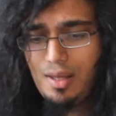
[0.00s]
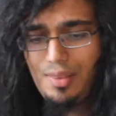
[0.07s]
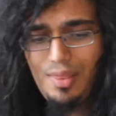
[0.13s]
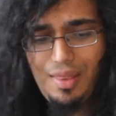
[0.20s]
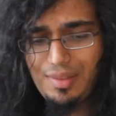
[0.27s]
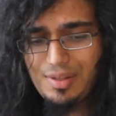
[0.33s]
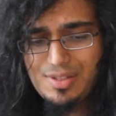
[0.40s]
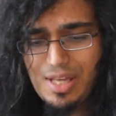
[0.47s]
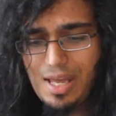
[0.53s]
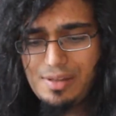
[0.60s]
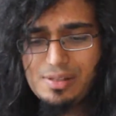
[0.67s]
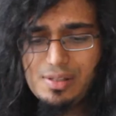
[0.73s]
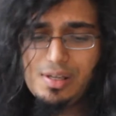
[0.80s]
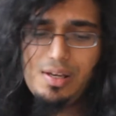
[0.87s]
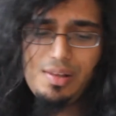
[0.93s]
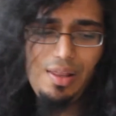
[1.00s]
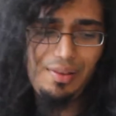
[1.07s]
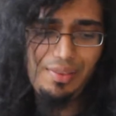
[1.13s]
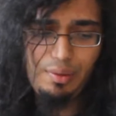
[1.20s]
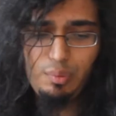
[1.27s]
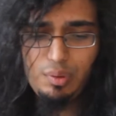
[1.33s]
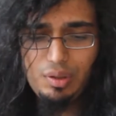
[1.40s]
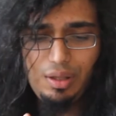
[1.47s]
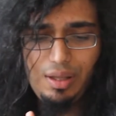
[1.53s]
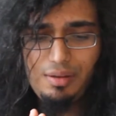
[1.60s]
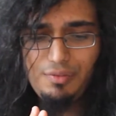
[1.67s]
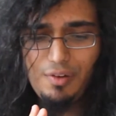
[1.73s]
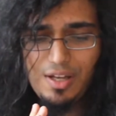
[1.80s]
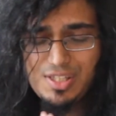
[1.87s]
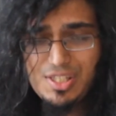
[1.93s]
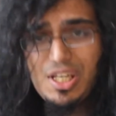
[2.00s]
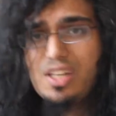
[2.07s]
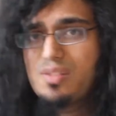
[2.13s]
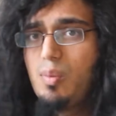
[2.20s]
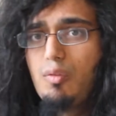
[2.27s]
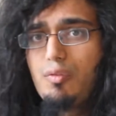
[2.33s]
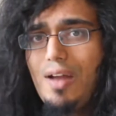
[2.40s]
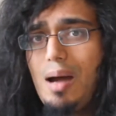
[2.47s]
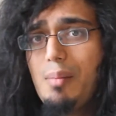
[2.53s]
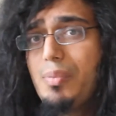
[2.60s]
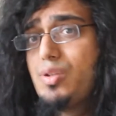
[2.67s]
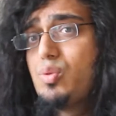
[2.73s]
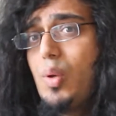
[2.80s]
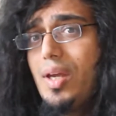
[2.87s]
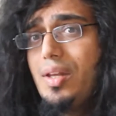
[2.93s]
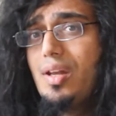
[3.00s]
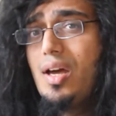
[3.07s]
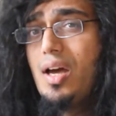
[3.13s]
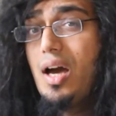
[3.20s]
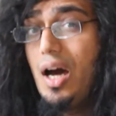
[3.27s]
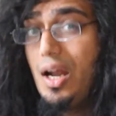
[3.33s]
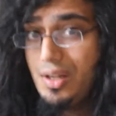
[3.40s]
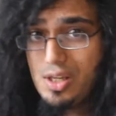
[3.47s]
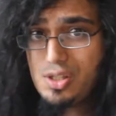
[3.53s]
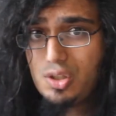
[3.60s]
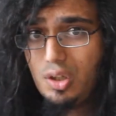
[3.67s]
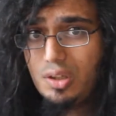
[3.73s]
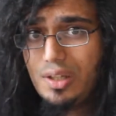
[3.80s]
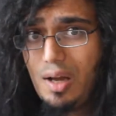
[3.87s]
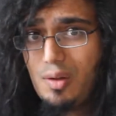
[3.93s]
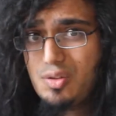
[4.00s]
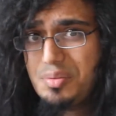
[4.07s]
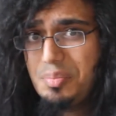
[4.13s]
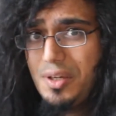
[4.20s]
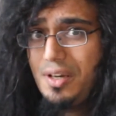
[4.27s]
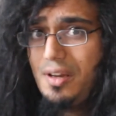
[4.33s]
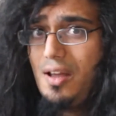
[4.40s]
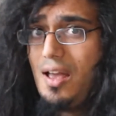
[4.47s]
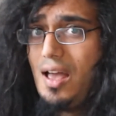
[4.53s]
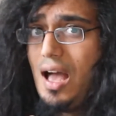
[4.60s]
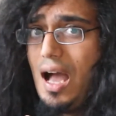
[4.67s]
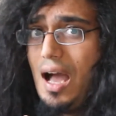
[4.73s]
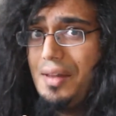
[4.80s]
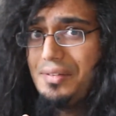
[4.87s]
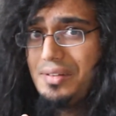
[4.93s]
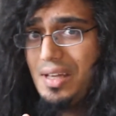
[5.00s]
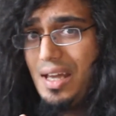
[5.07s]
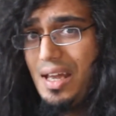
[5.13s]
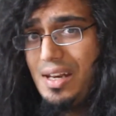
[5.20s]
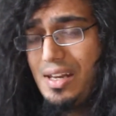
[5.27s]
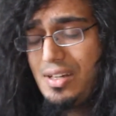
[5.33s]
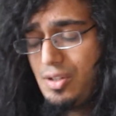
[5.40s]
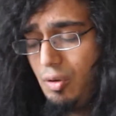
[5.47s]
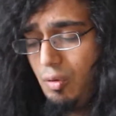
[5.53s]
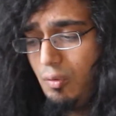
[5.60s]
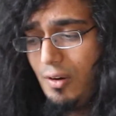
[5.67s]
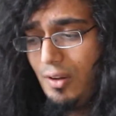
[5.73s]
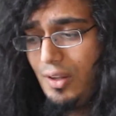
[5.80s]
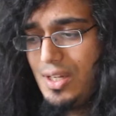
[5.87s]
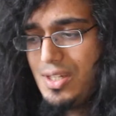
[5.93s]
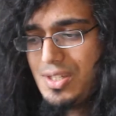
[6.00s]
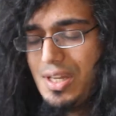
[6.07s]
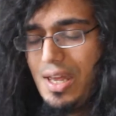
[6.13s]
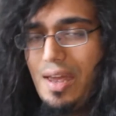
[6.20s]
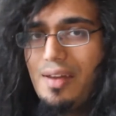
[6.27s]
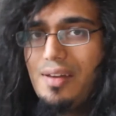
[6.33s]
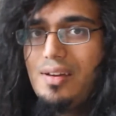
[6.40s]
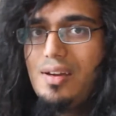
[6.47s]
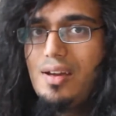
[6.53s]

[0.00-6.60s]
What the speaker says: that they said that they would leave a 6-month gap between initial announcement and initial release date.